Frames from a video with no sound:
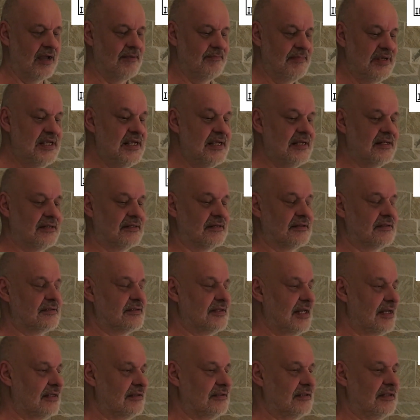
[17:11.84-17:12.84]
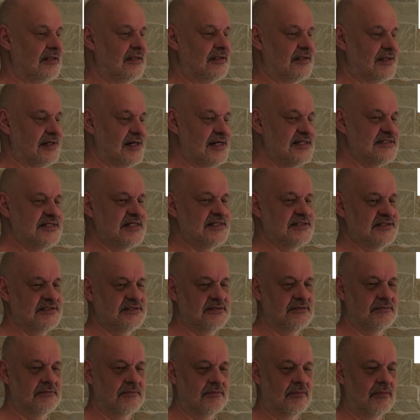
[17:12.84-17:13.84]
I mean that it
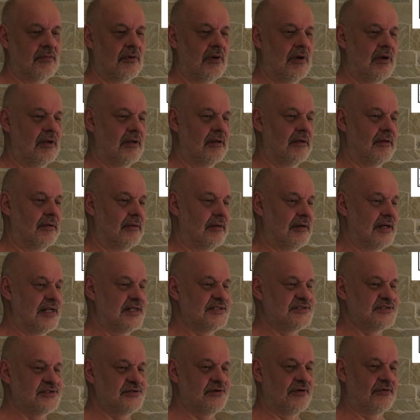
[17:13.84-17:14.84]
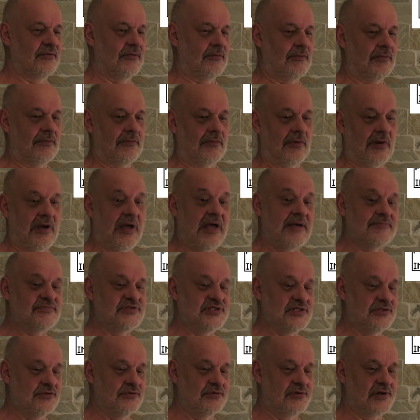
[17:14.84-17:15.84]
resets, lets the
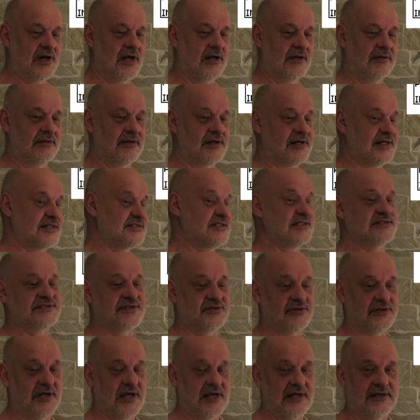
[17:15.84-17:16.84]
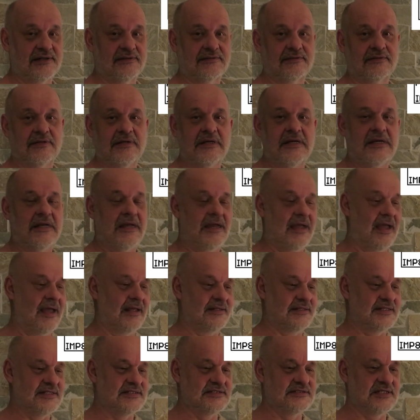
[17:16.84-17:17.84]
MCU run, resets again,
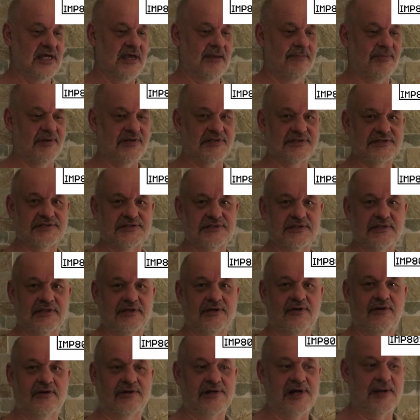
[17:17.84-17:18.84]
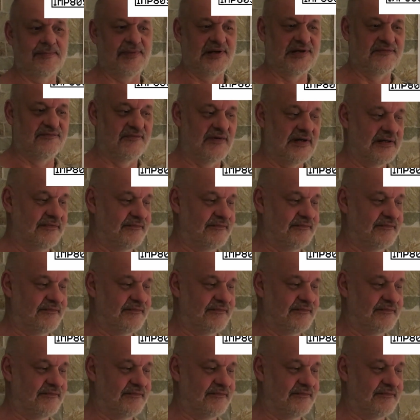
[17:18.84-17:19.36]
and this happens in a rapid